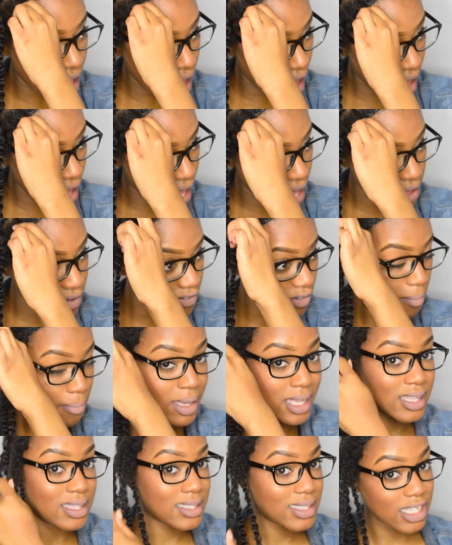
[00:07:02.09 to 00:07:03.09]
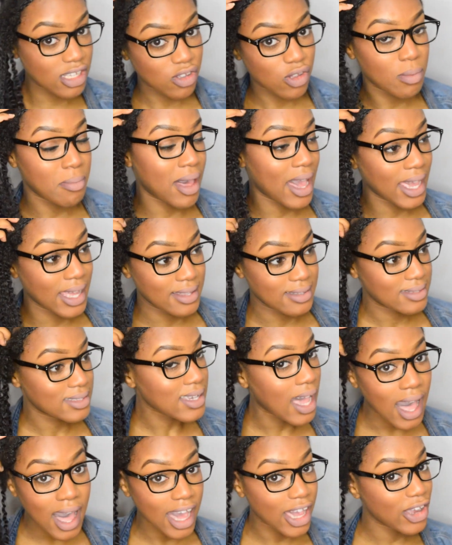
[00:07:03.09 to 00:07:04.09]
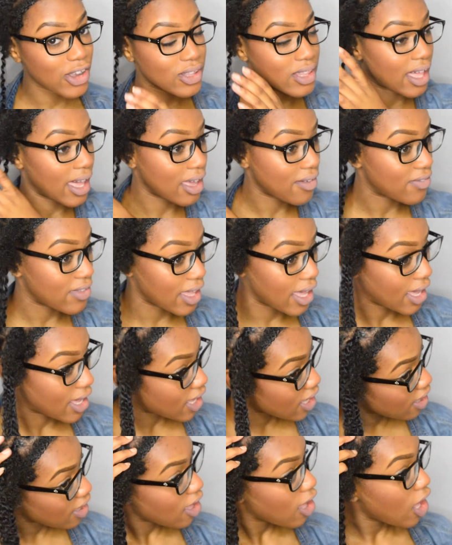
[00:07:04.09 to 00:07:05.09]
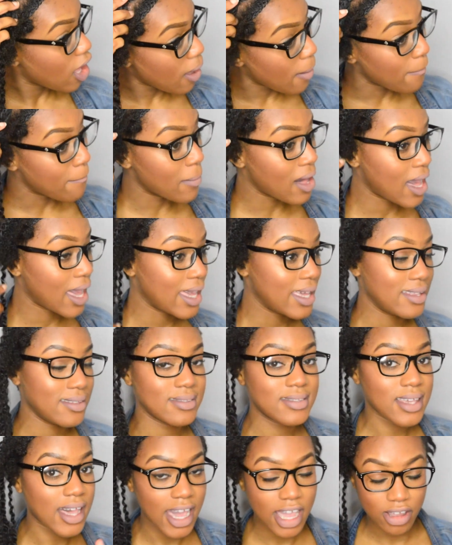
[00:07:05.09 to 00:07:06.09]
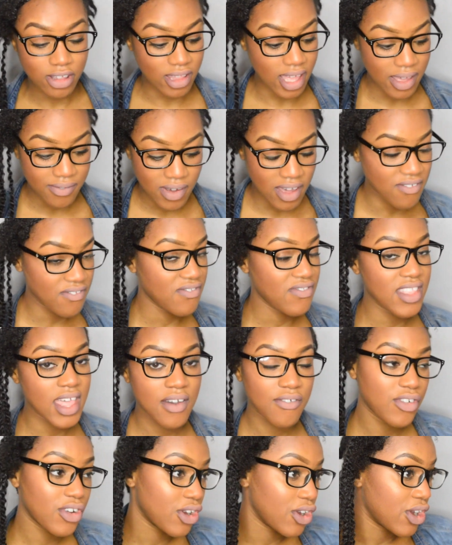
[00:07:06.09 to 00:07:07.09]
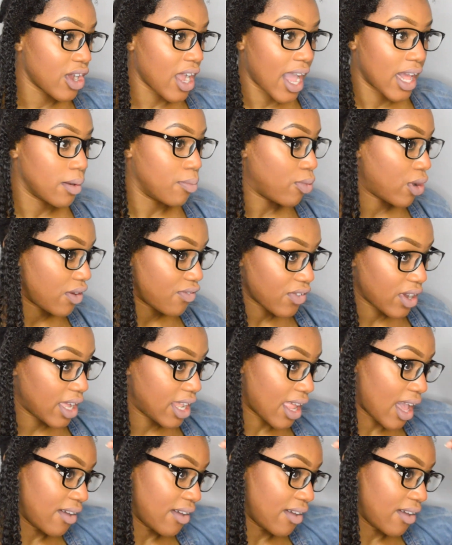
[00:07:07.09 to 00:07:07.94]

I have been single my entire life, like my entire life. I've never had a boyfriend.